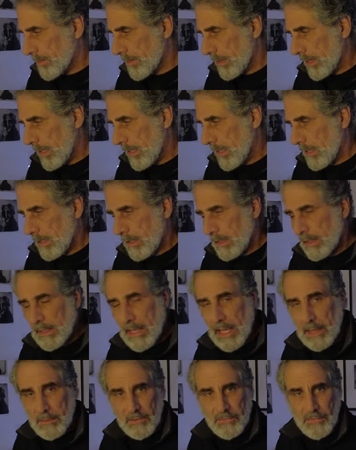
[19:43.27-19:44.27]
He
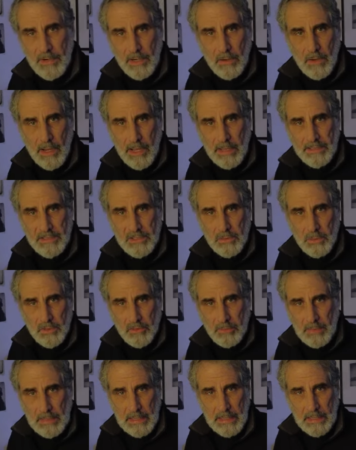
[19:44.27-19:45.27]
came to Faroe Islands
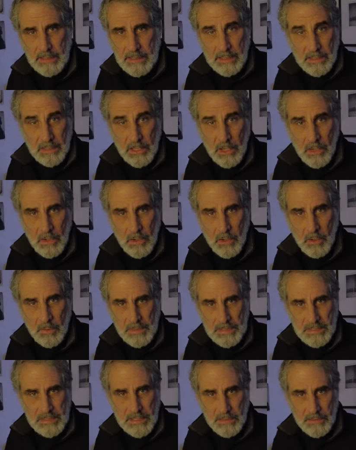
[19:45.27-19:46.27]
with me and didn't go home.
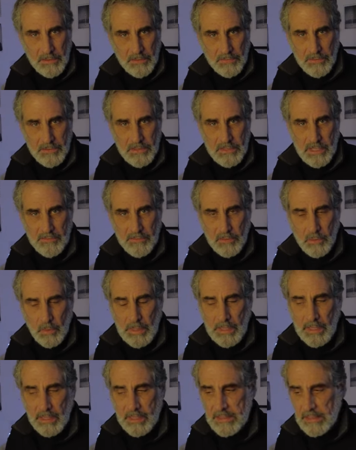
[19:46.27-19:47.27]
He stayed there for 7
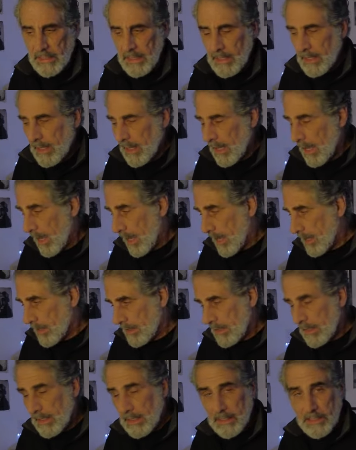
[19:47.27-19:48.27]
weeks. and
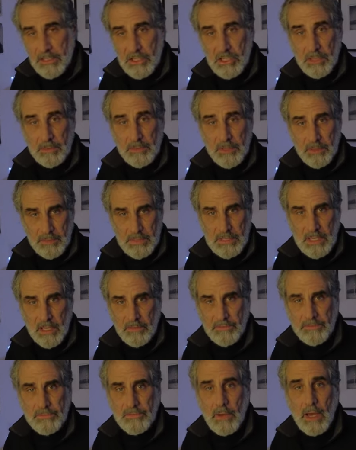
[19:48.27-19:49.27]
he had shipped
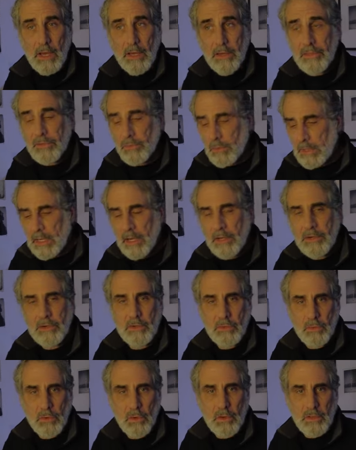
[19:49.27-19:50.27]
himself
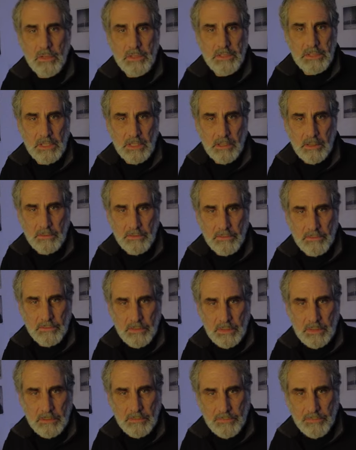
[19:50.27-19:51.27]
300 rolls of
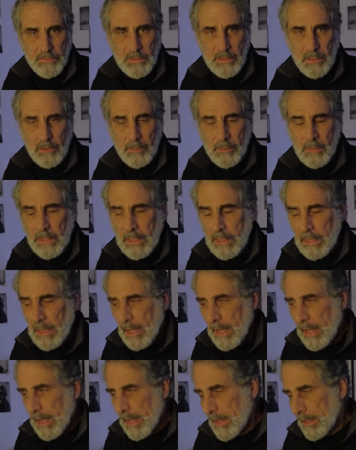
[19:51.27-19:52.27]
film
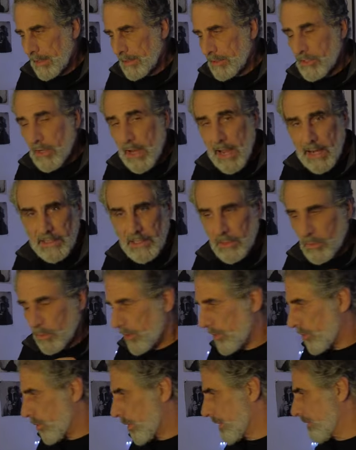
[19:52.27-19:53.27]
and tracked it
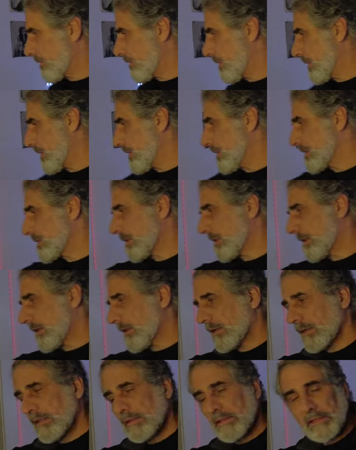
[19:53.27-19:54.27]
with one of these
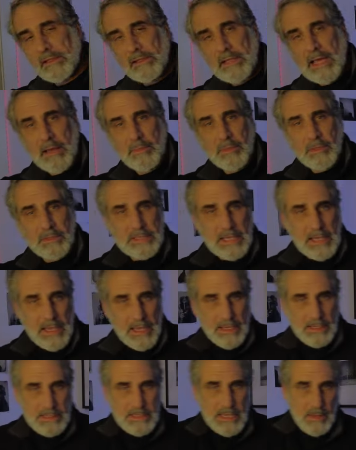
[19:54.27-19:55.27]
little Apple
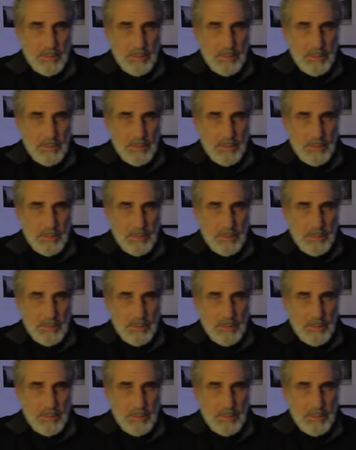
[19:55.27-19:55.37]
tags.